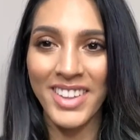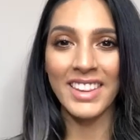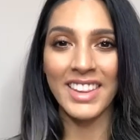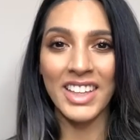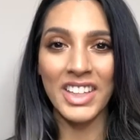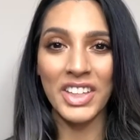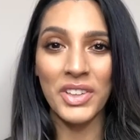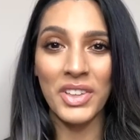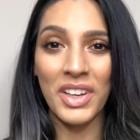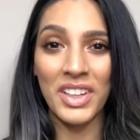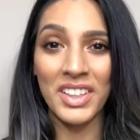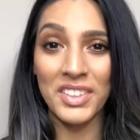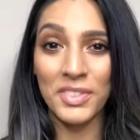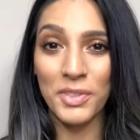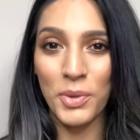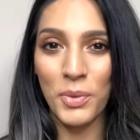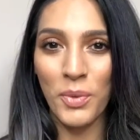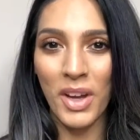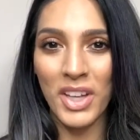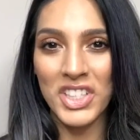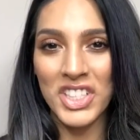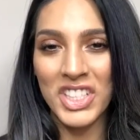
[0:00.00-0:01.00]
Thank you guys for
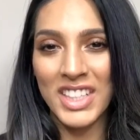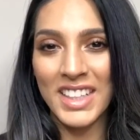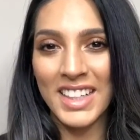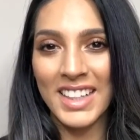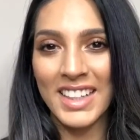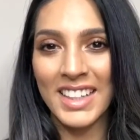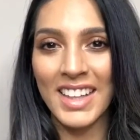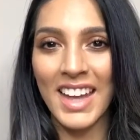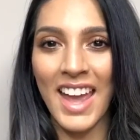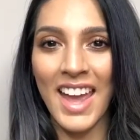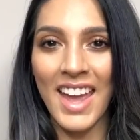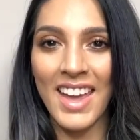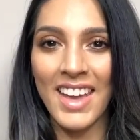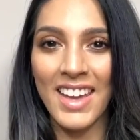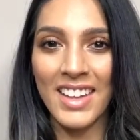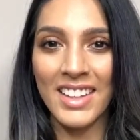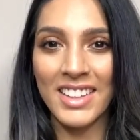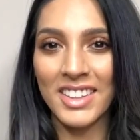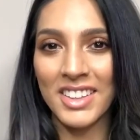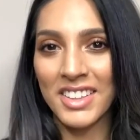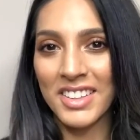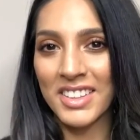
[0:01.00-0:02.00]
watching
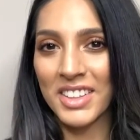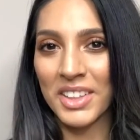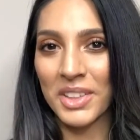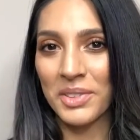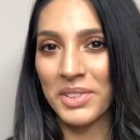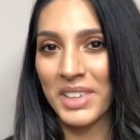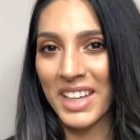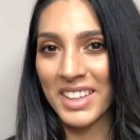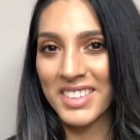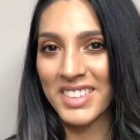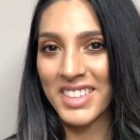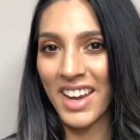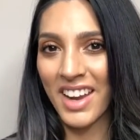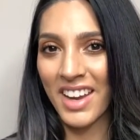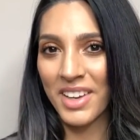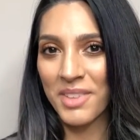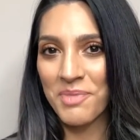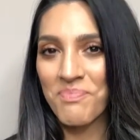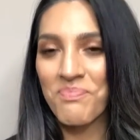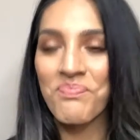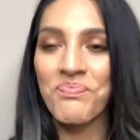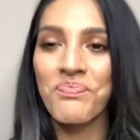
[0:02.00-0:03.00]
and see you next
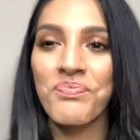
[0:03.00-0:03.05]
time.